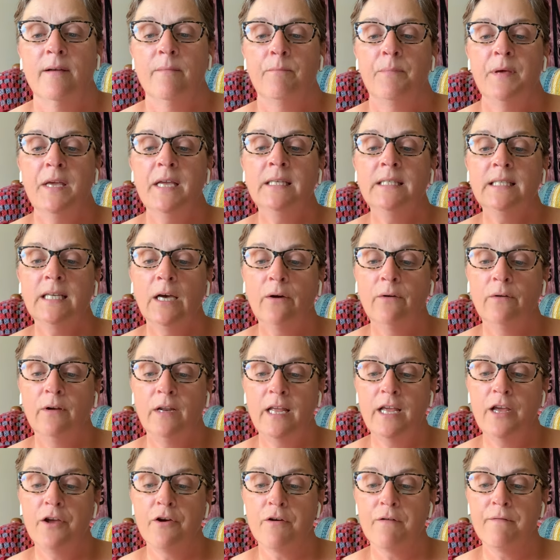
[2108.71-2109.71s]
Peace Out
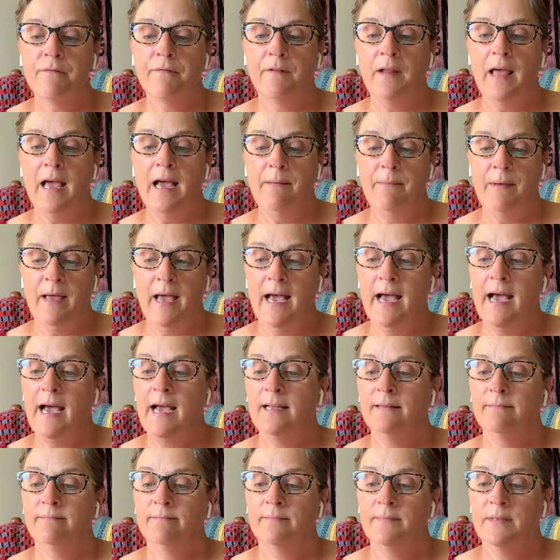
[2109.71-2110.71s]
ear flap
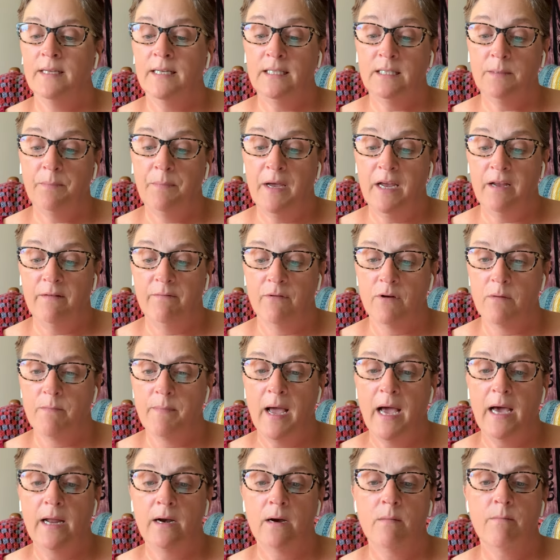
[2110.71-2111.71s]
hat. It's a paid for
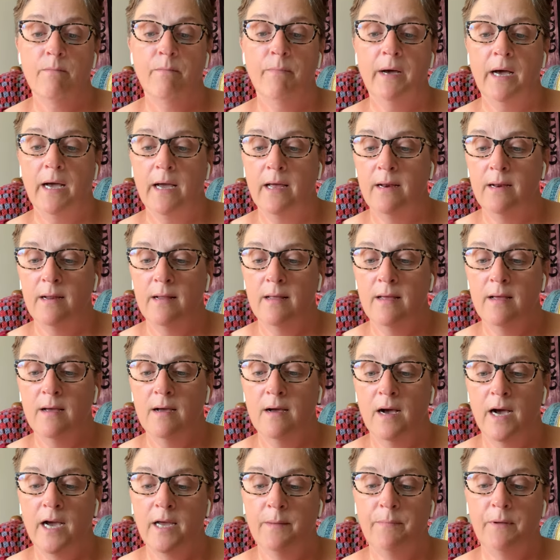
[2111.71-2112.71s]
pattern, but
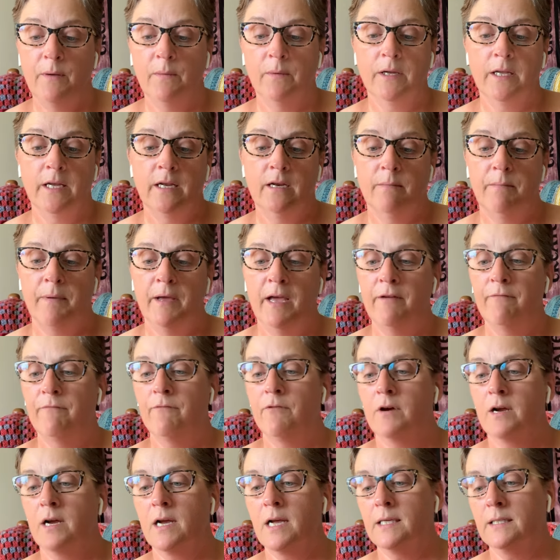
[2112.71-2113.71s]
I'd be willing to pay
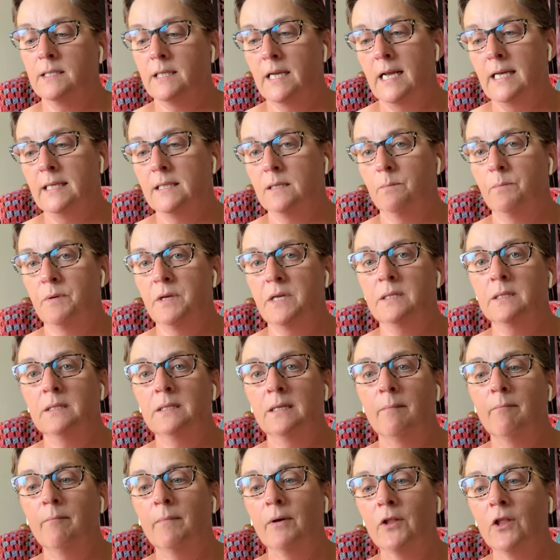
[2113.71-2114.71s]
for it because it has a peace
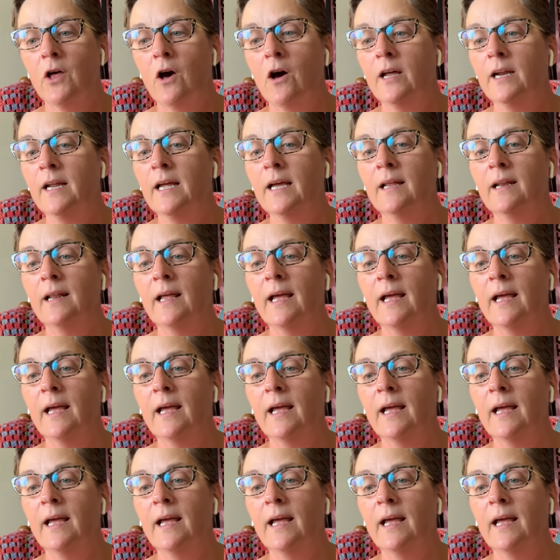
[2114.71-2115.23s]
symbol on it.